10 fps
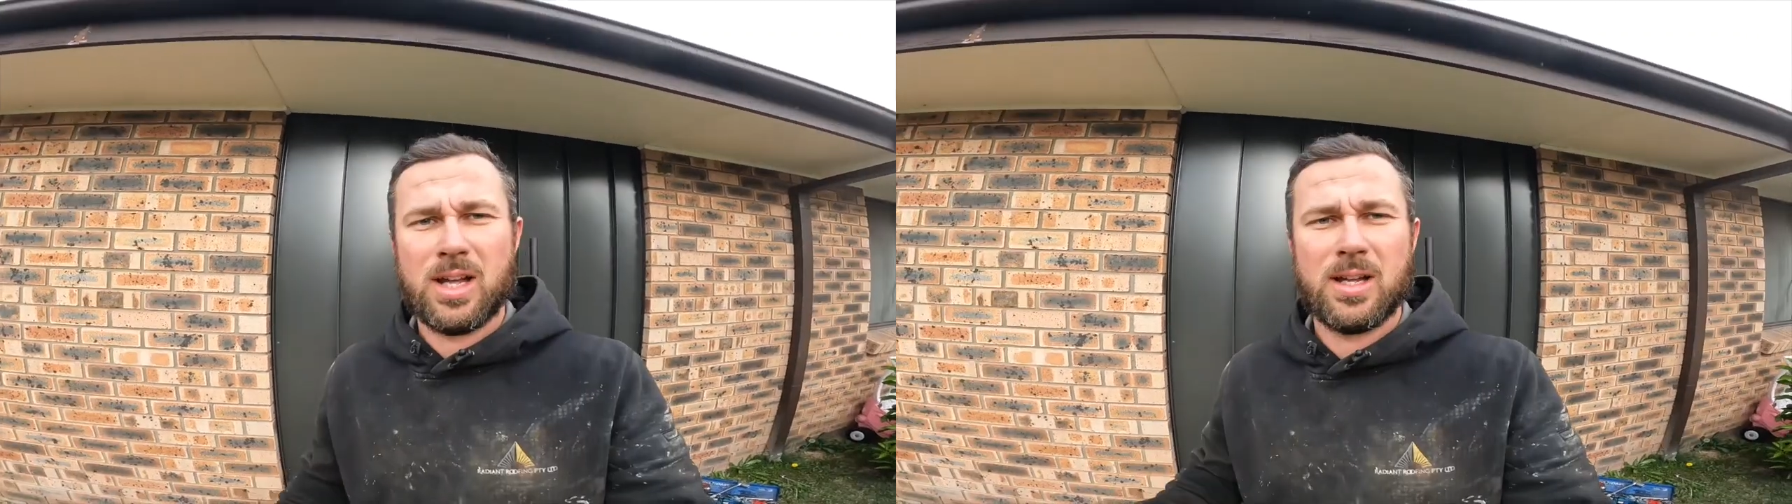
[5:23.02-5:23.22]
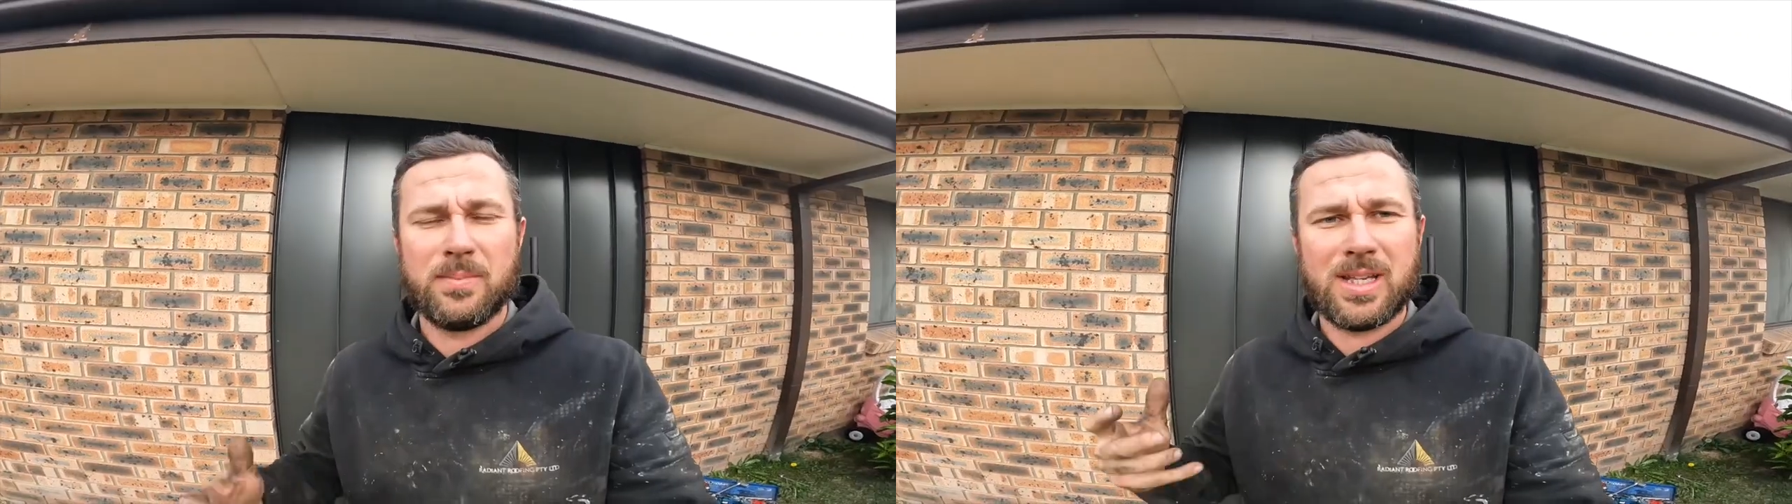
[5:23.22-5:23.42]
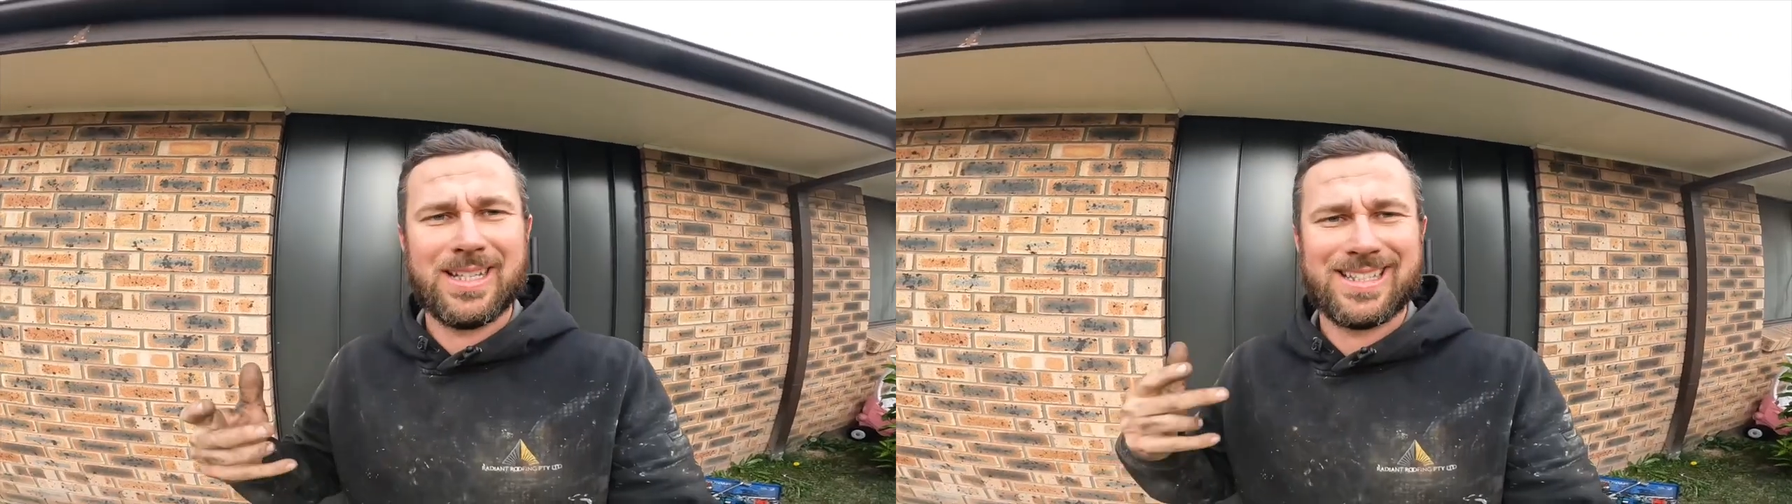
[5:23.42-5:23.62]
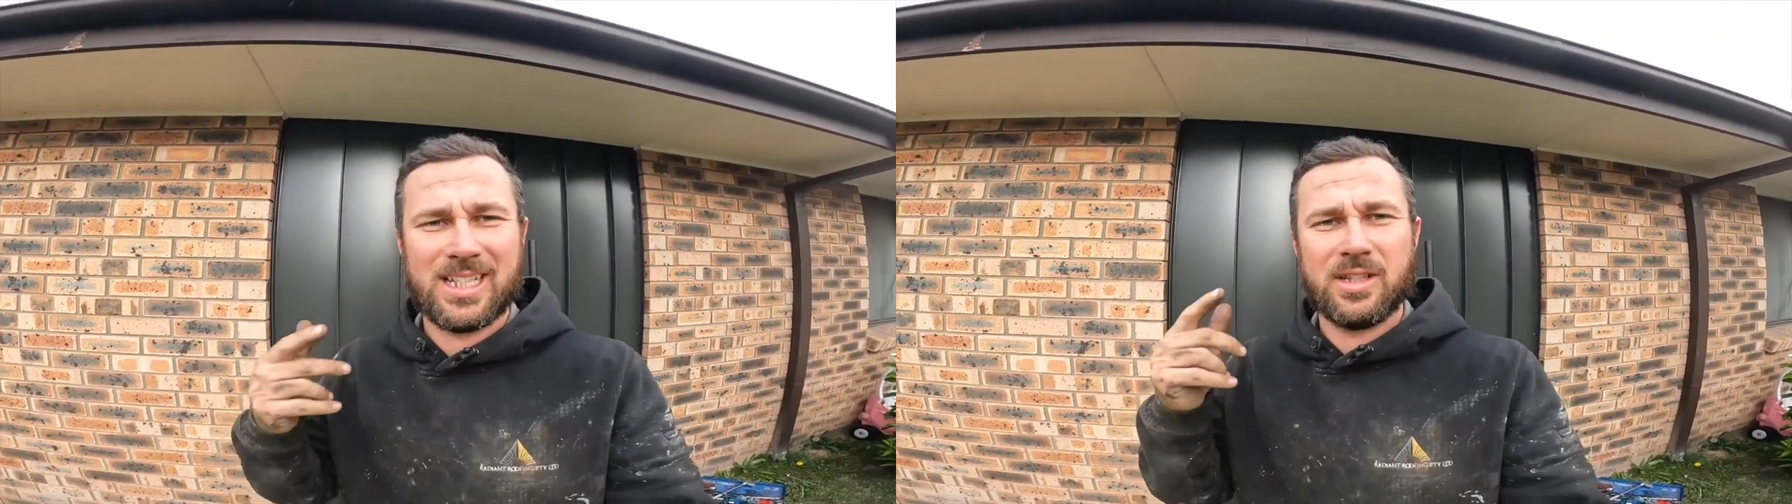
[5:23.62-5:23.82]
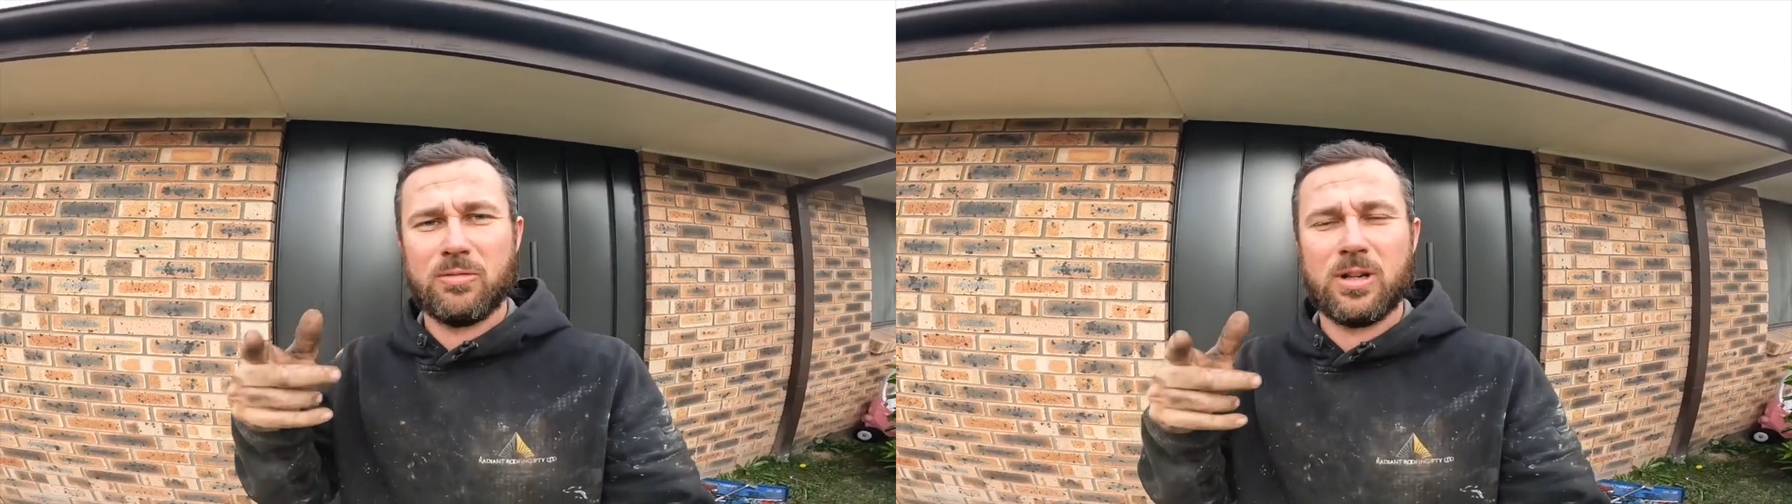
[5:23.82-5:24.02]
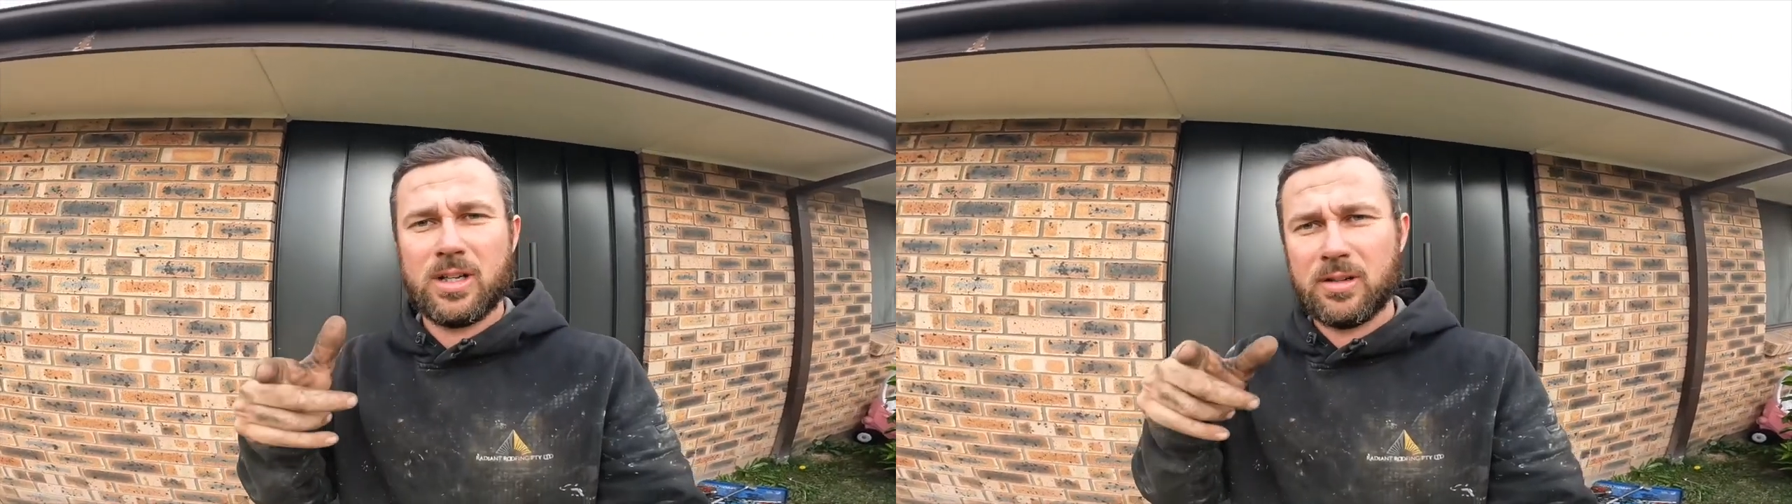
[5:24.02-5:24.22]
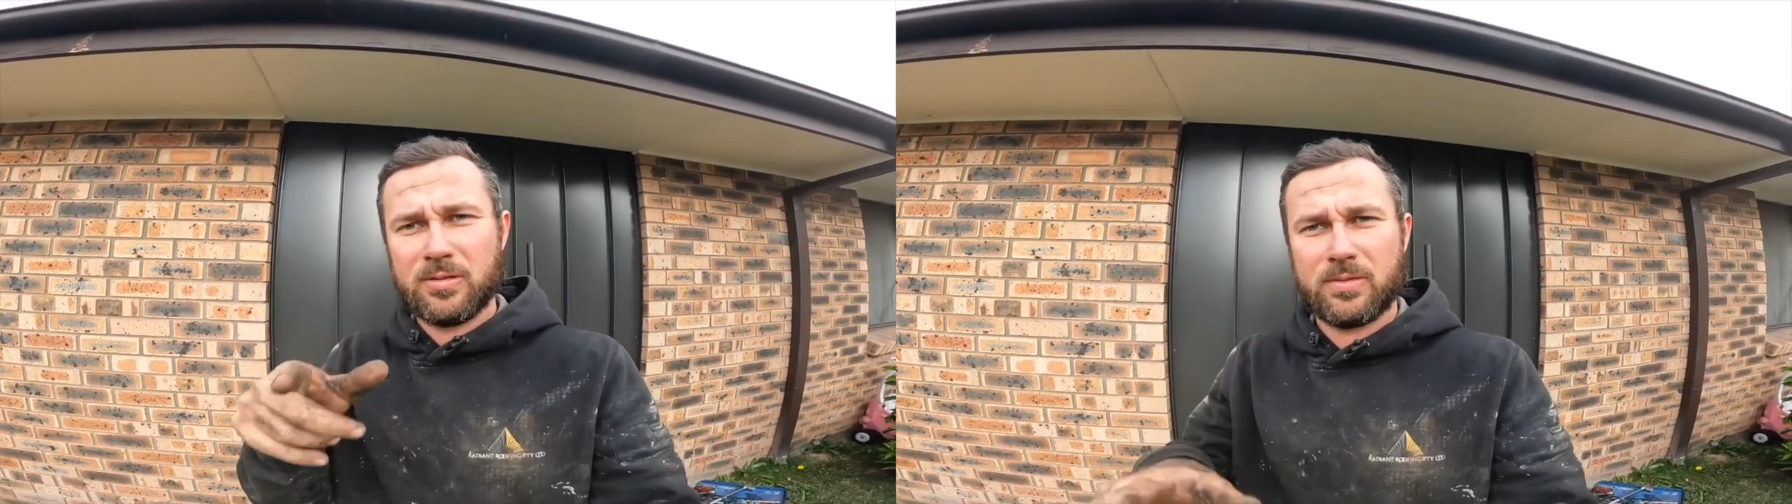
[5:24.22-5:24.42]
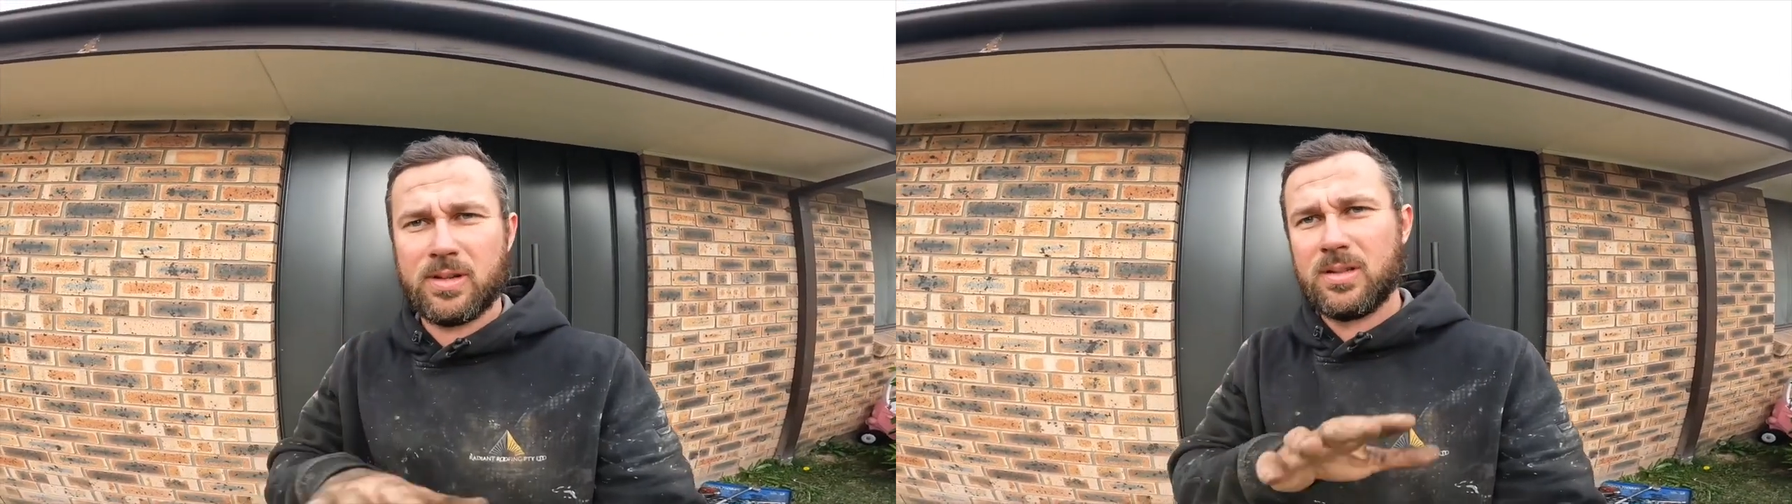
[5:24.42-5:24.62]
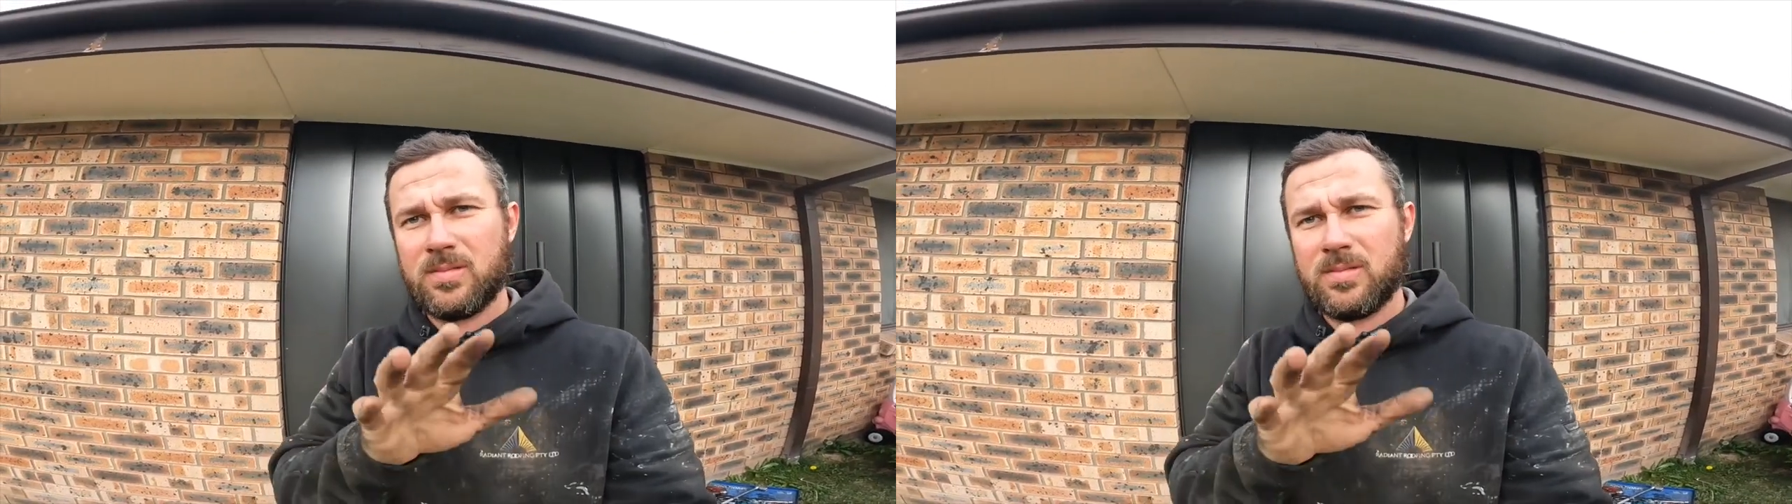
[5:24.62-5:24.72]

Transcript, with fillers: arm kits in the rear of